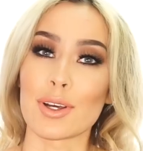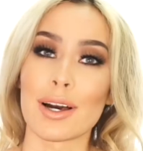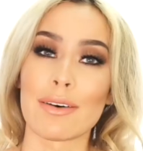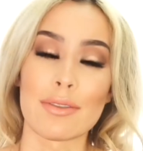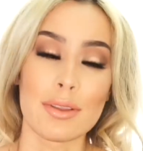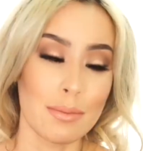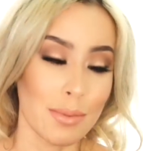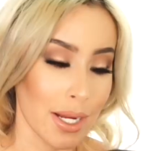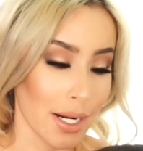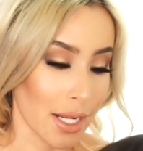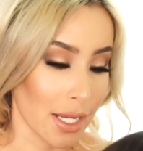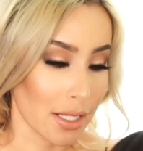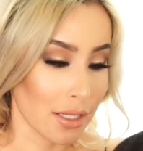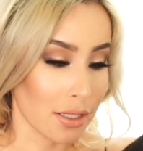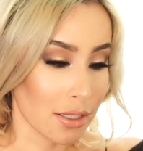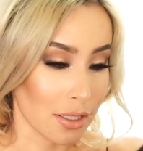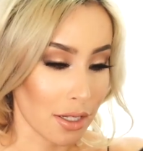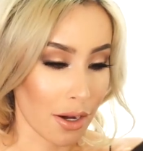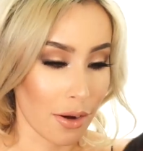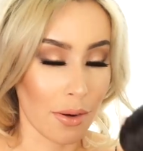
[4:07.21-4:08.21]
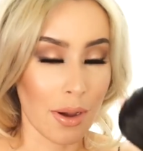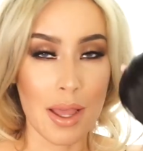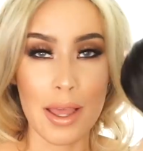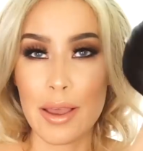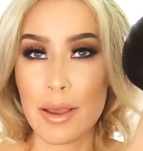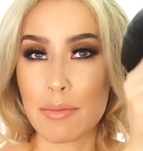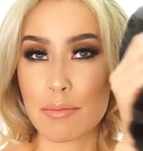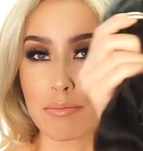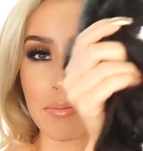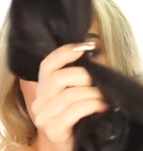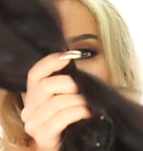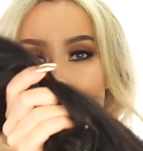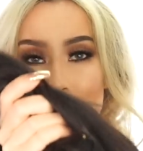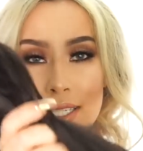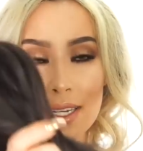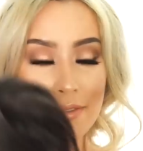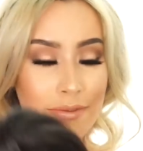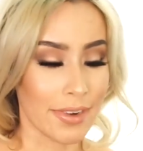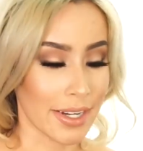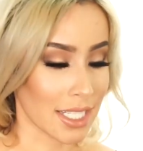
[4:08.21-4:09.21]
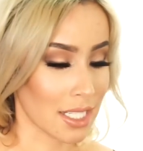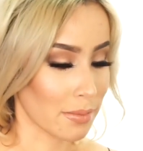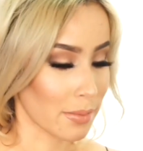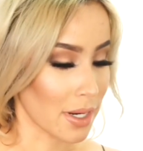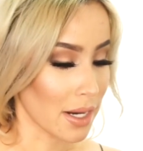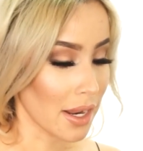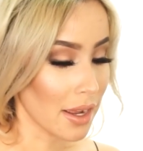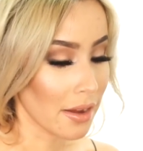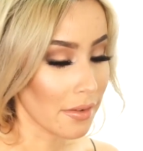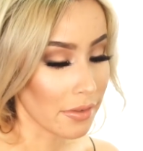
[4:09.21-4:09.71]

you have the money. So best investment